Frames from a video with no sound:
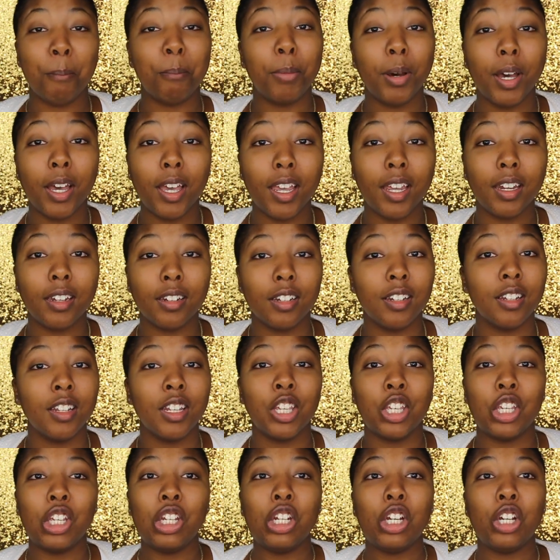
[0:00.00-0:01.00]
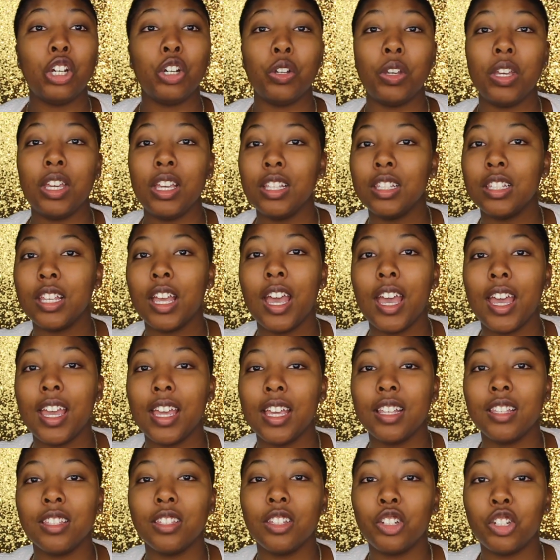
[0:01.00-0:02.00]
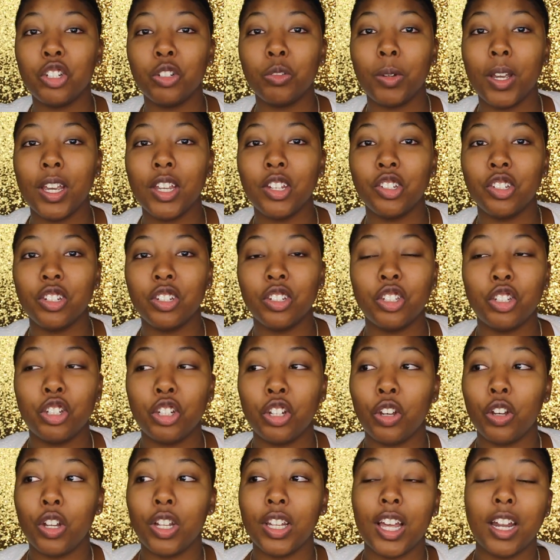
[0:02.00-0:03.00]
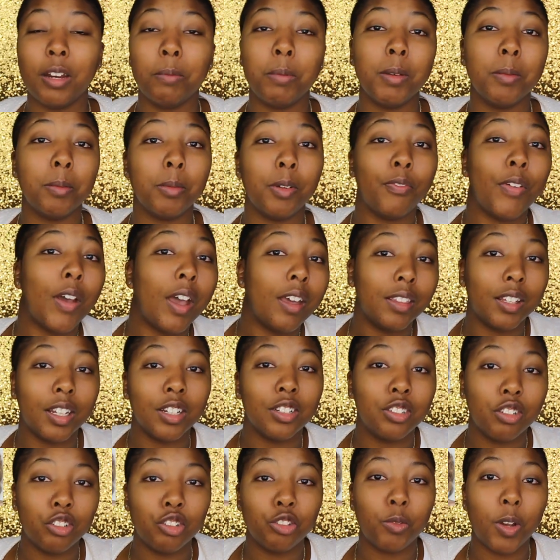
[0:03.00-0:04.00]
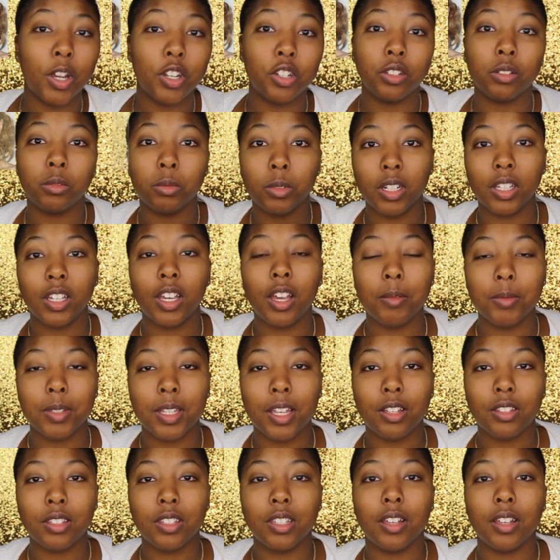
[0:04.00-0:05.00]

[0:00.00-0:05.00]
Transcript: But, you know, he's had his situations. You know, a lot of people have had their situations when it comes down